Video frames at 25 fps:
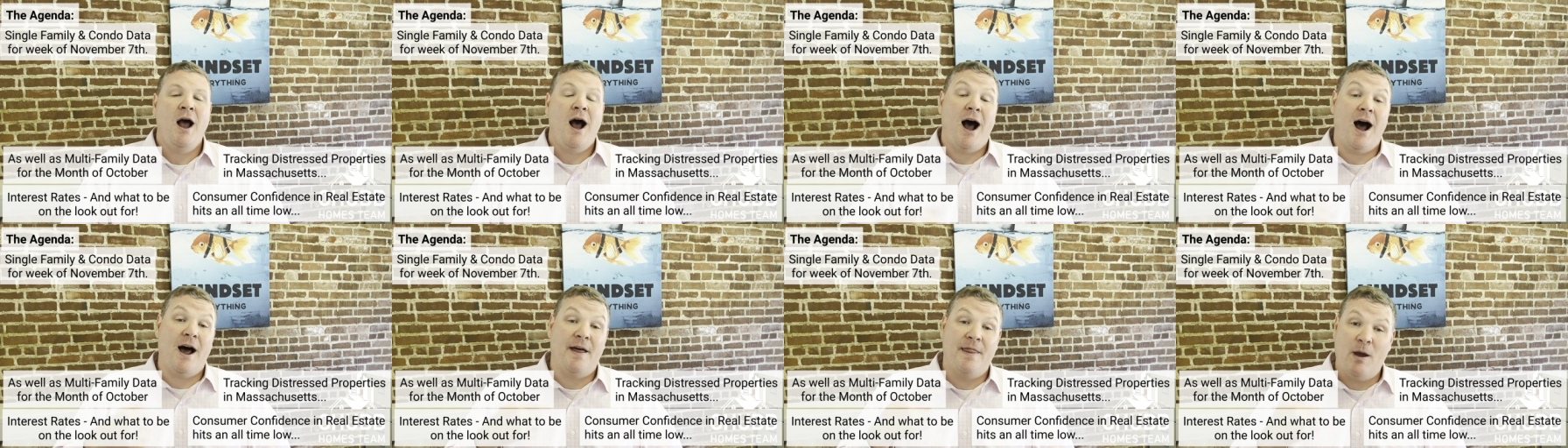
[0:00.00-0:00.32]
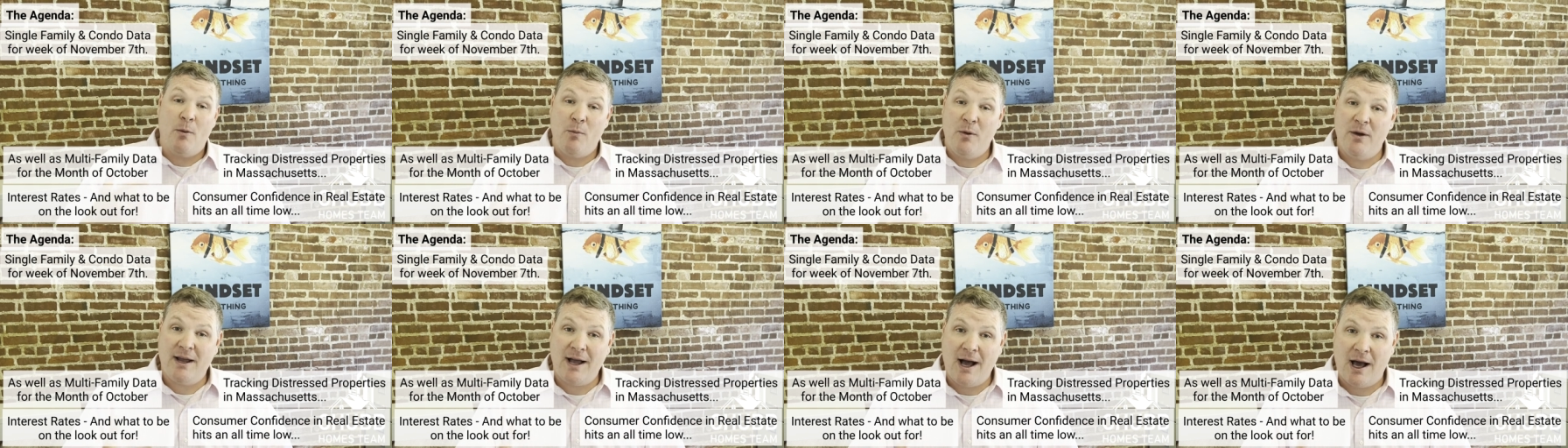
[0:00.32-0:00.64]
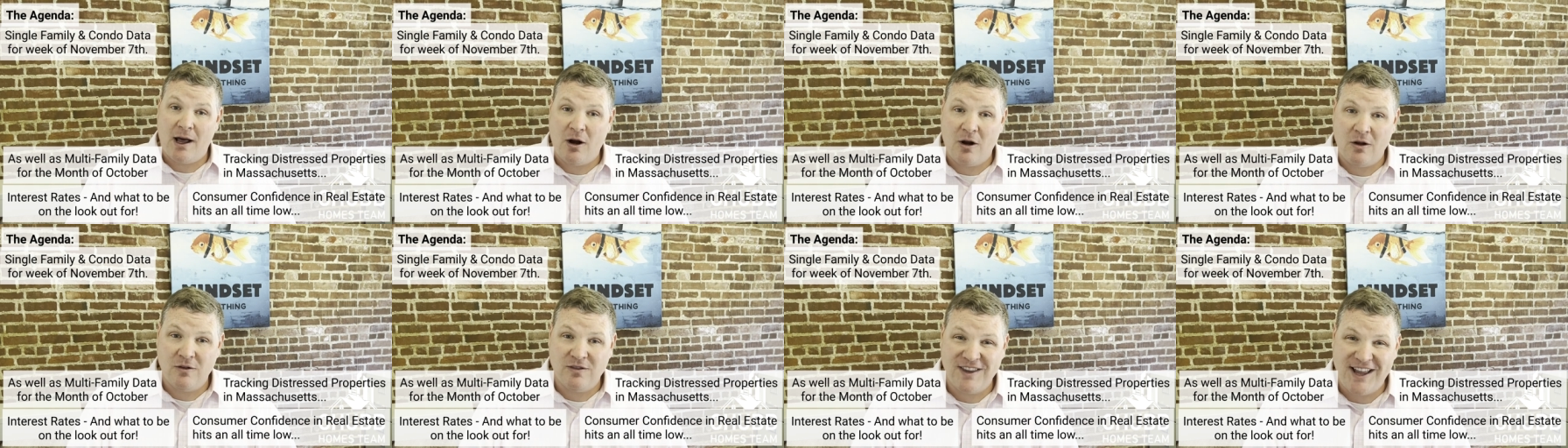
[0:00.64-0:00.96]
And then we
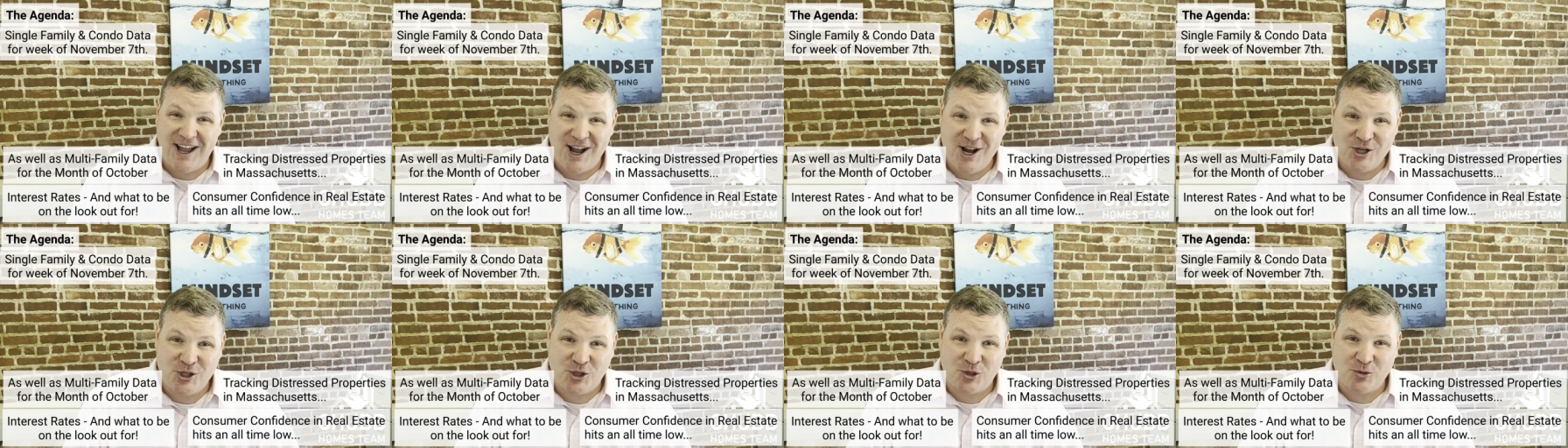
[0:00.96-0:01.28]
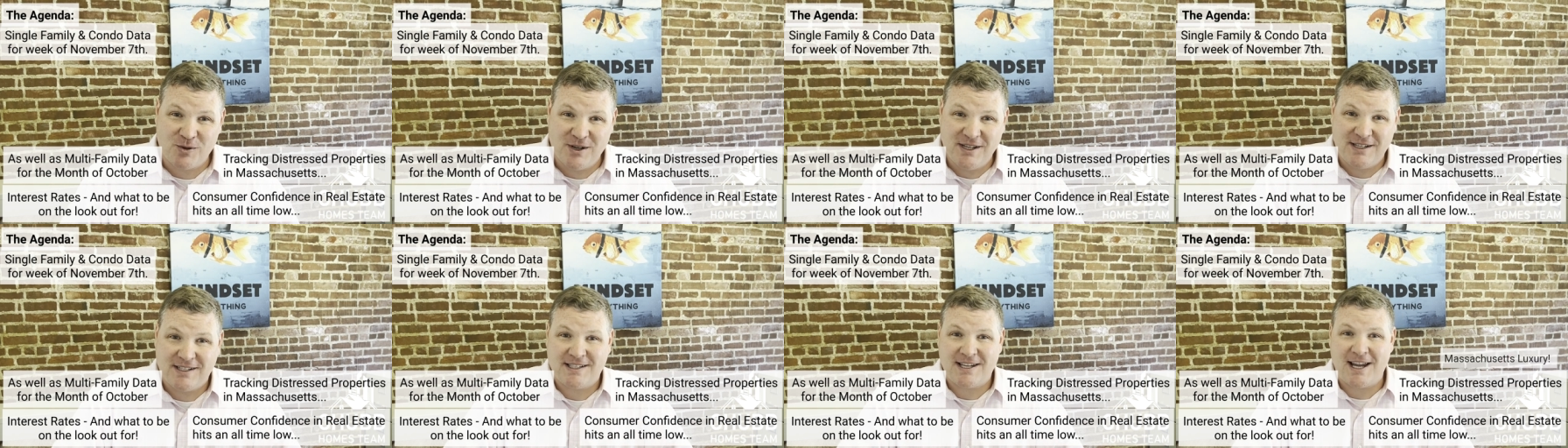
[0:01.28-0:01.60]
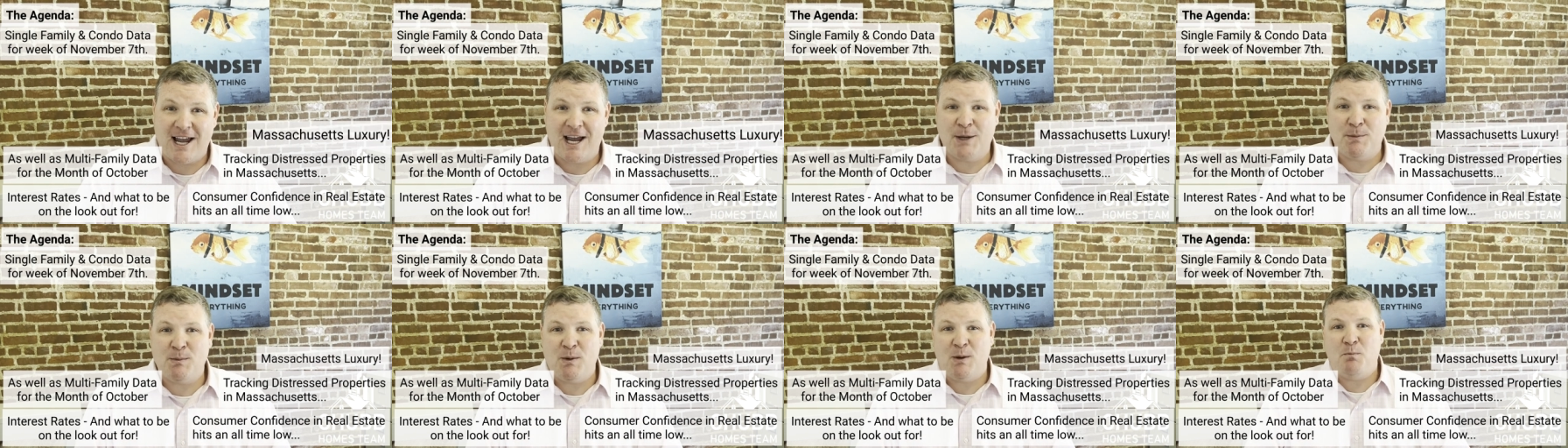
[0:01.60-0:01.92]
got our luxury
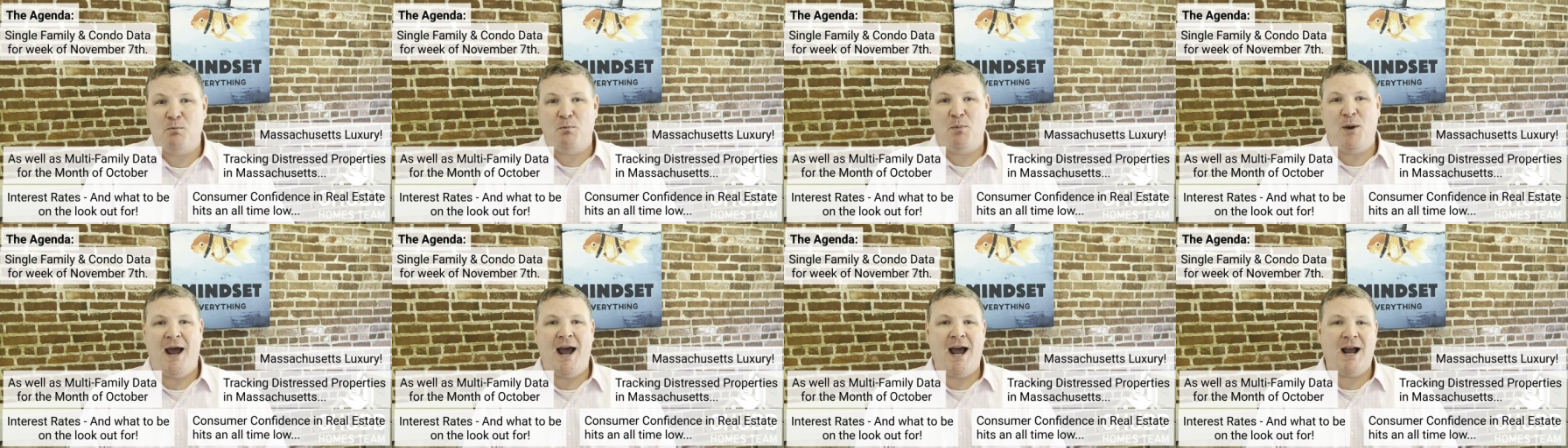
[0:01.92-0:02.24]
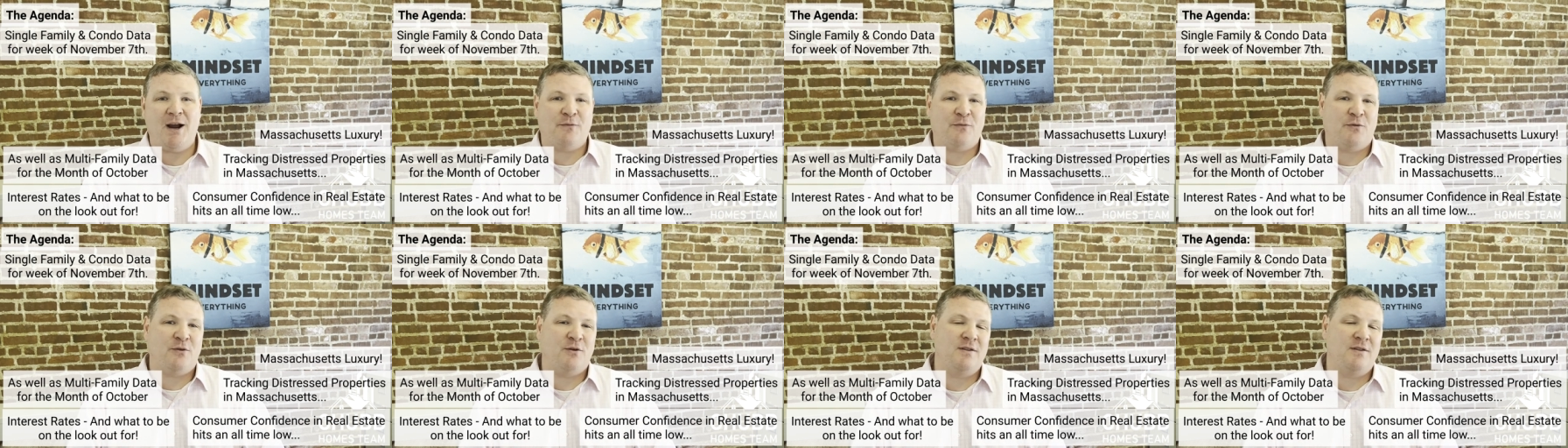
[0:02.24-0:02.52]
segment back